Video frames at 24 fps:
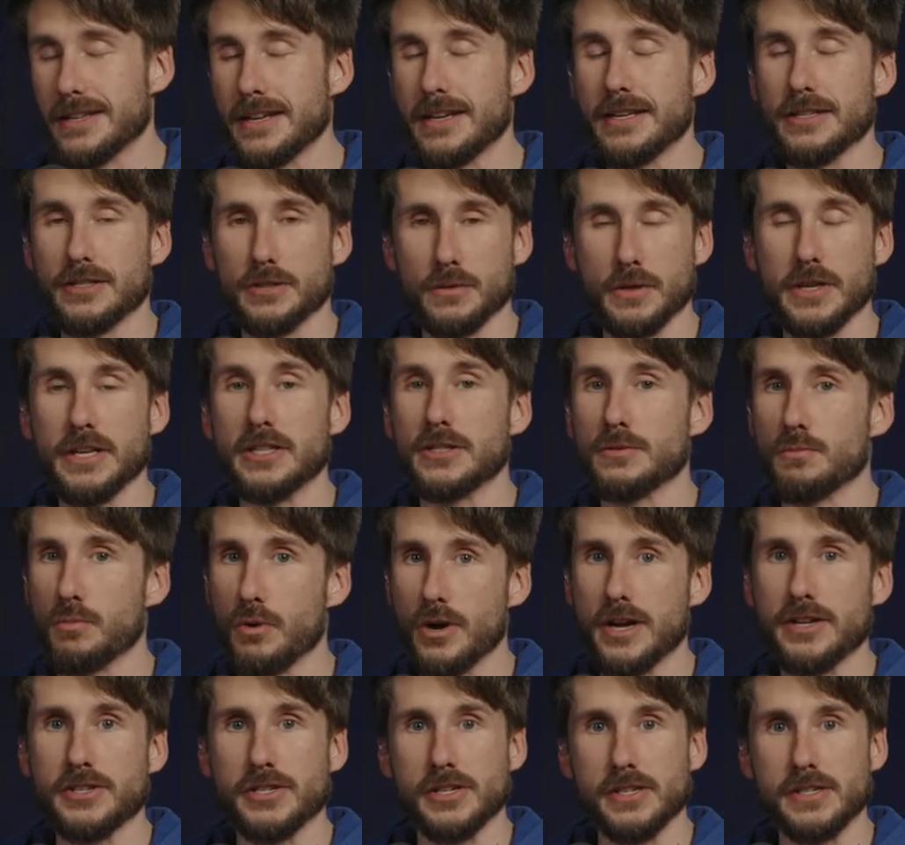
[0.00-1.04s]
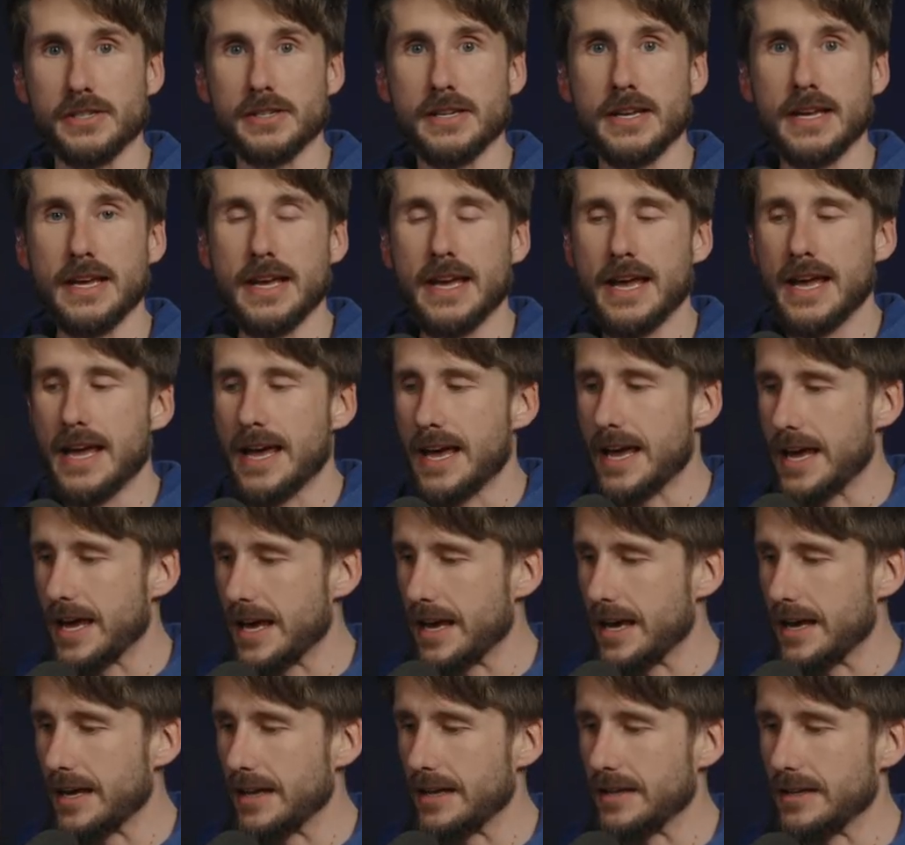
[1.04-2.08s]
it's it's precious,
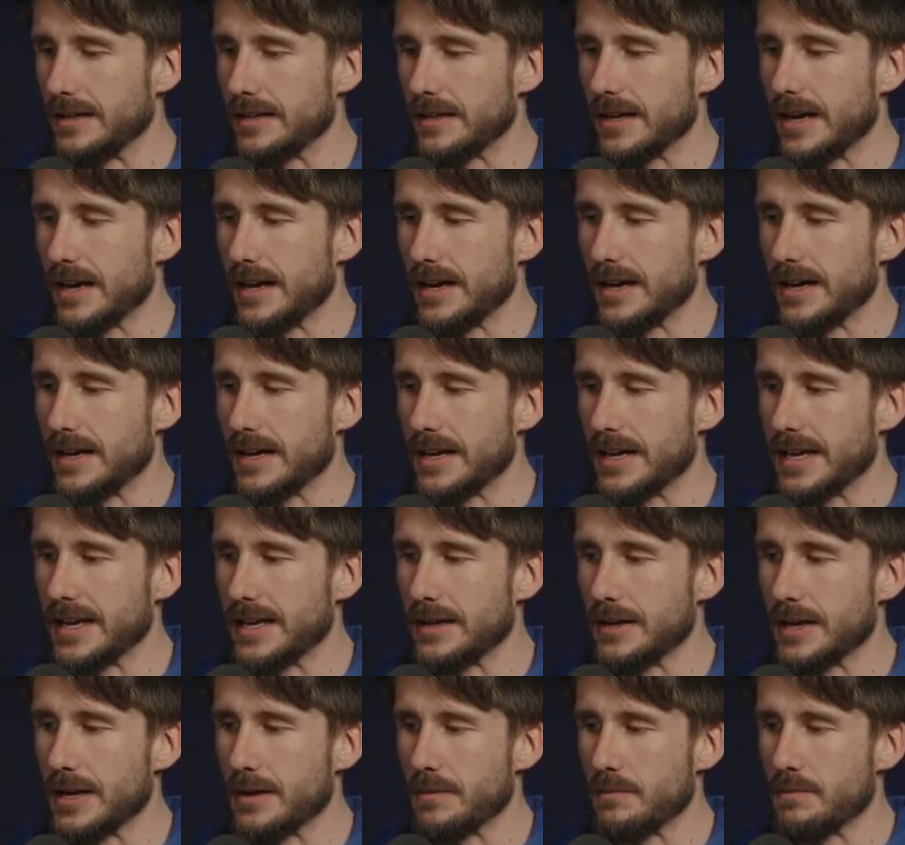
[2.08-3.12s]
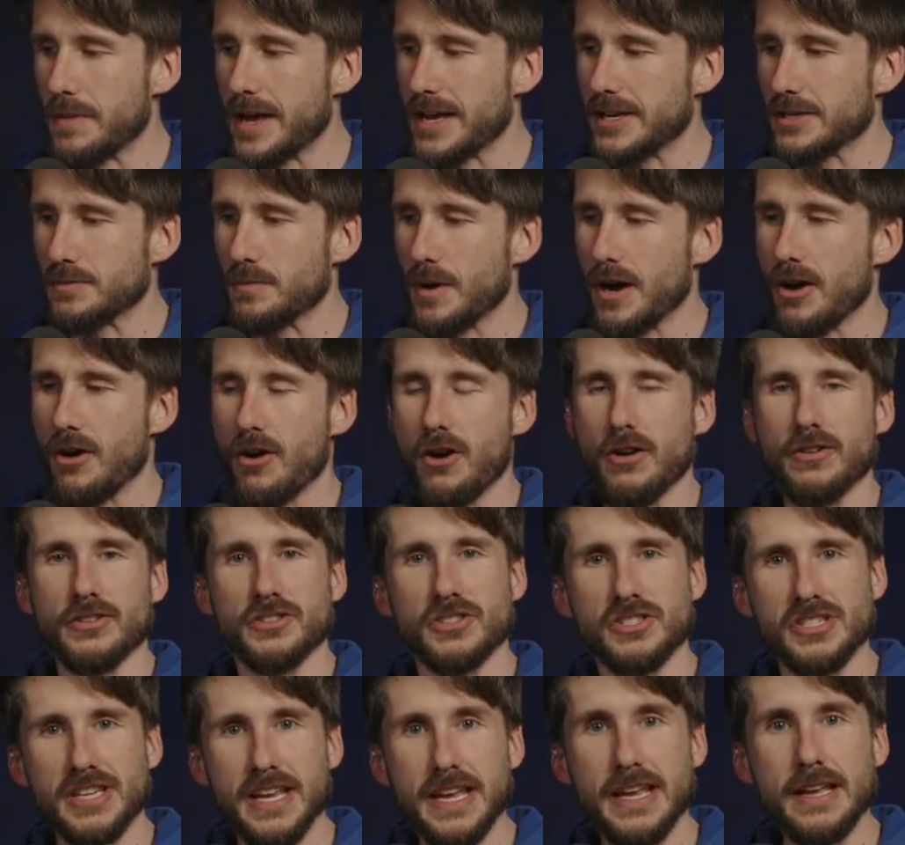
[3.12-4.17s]
and it, it makes my heart
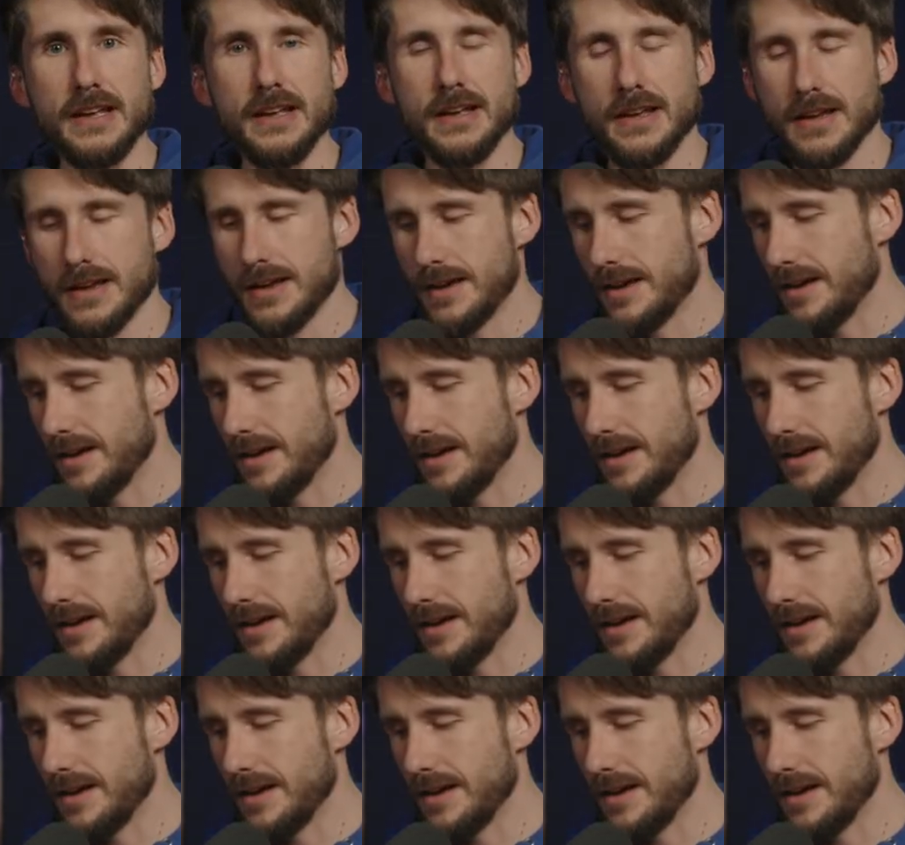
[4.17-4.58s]
sing,